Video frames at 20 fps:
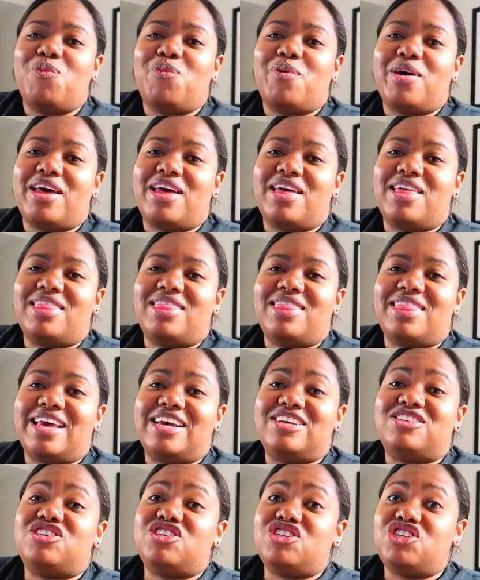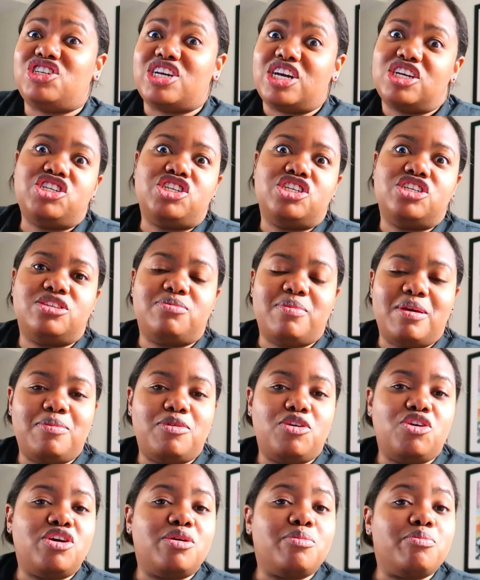with like suggestions maybe
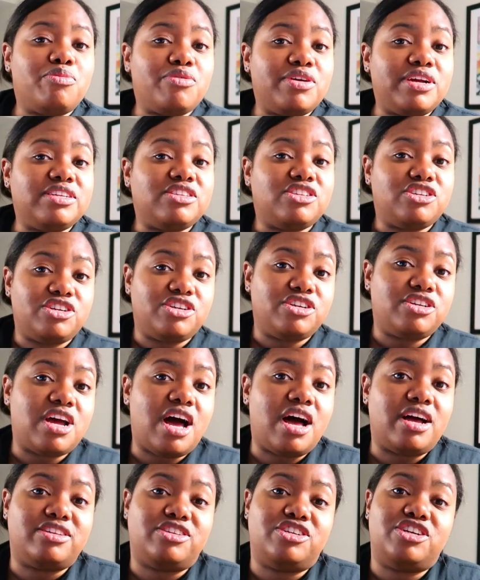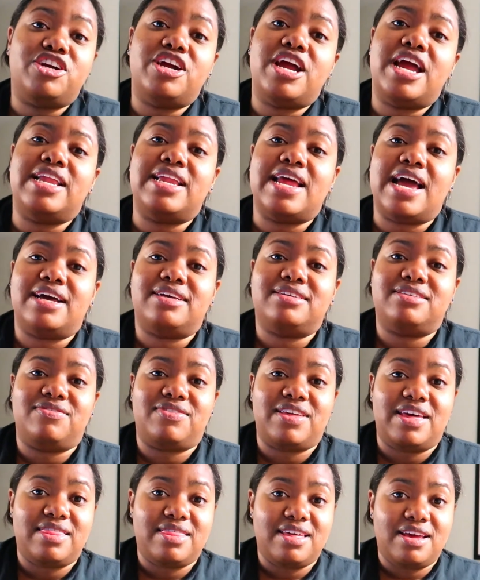you can bring to your doctor and ask what
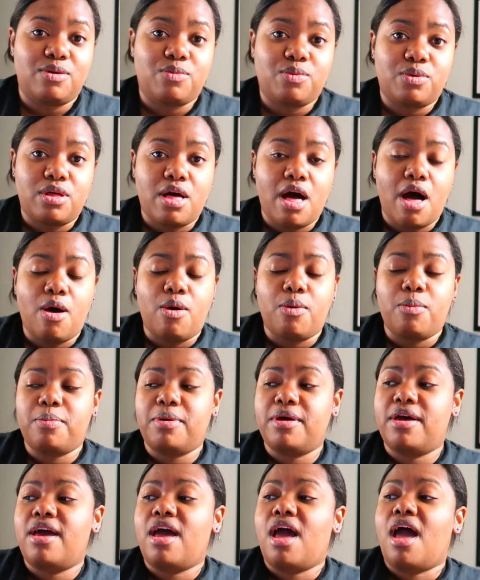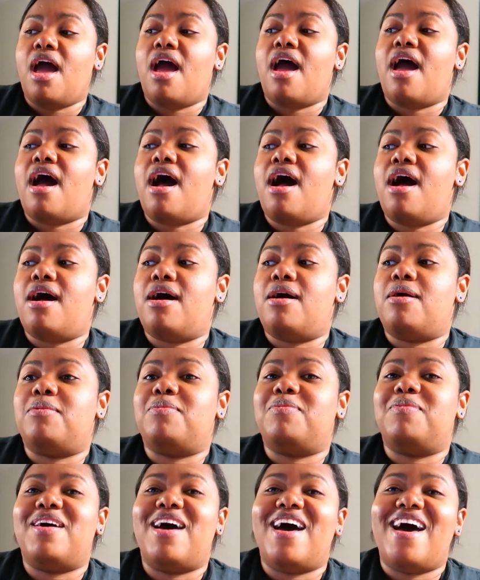they think will help.
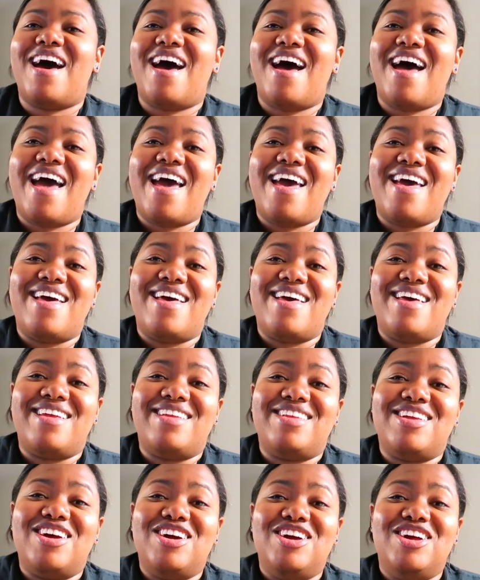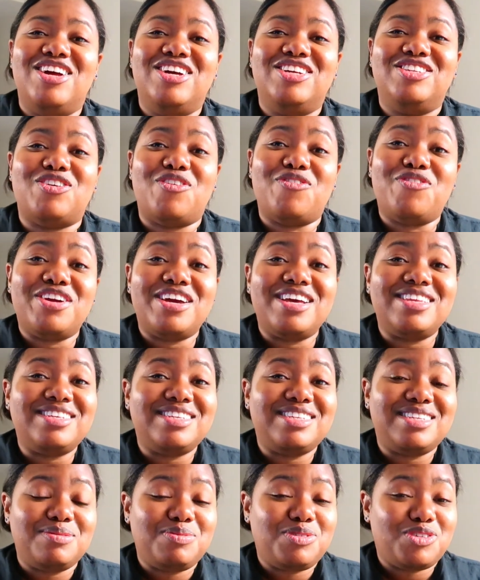Um, and don't forget to
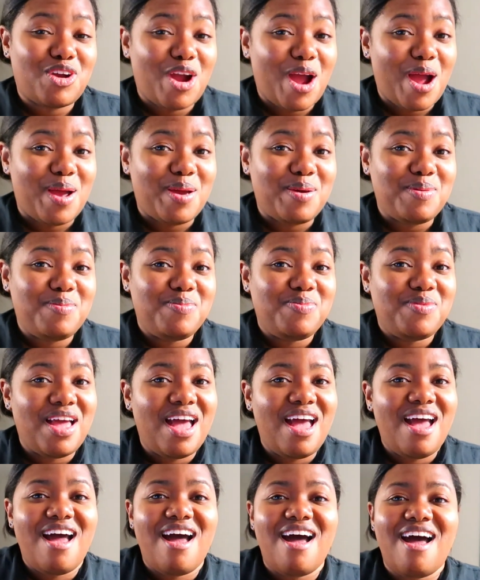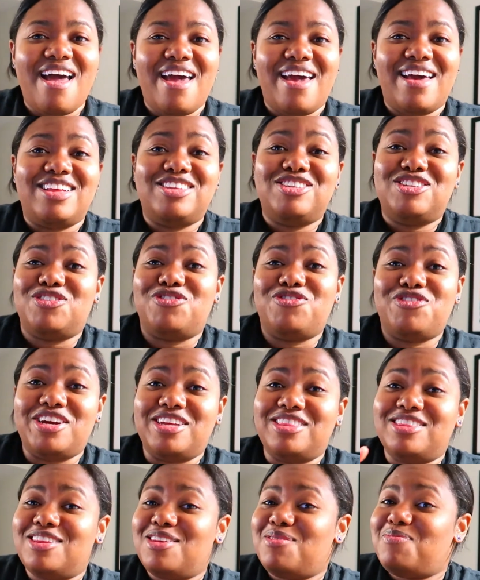subscribe and to
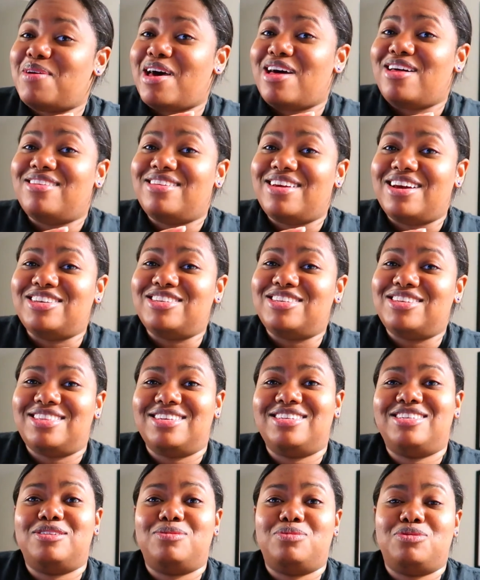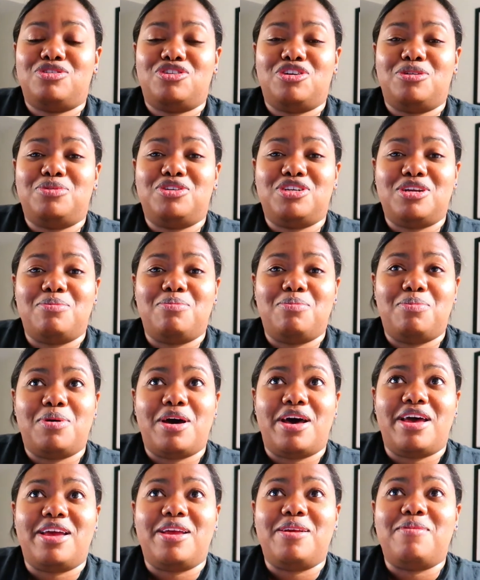ring the bell next to the subscription
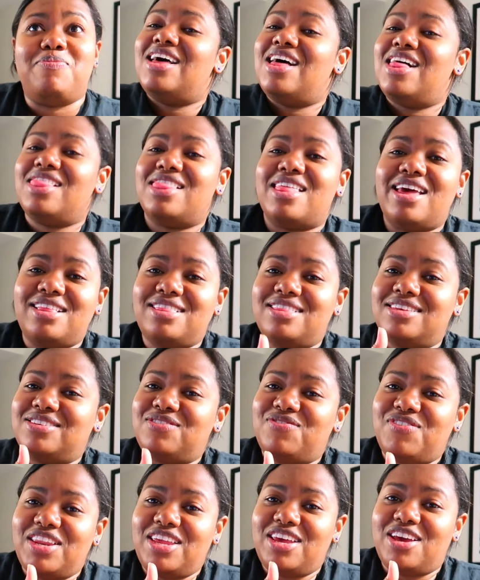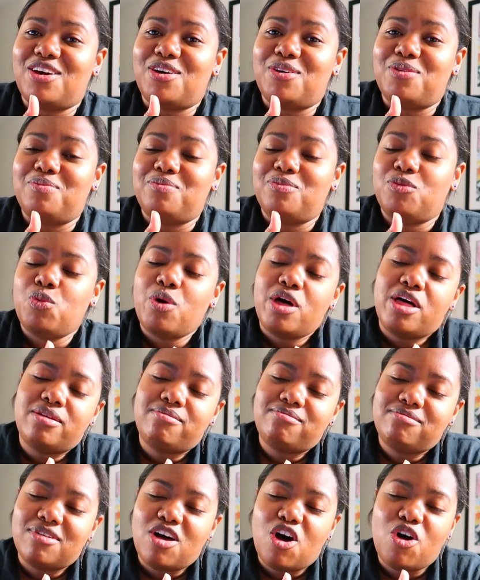button. Like this video. Well,
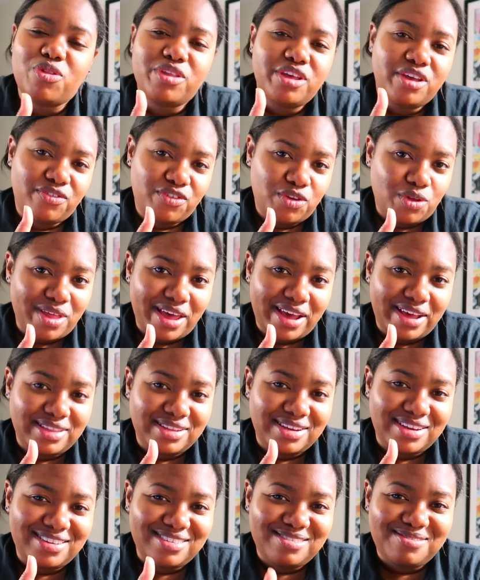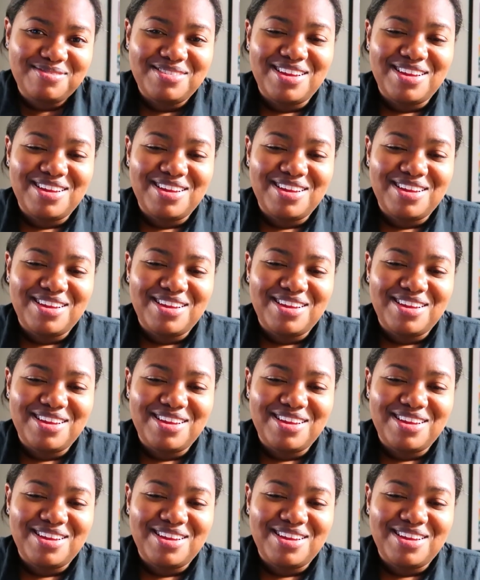only if you liked it.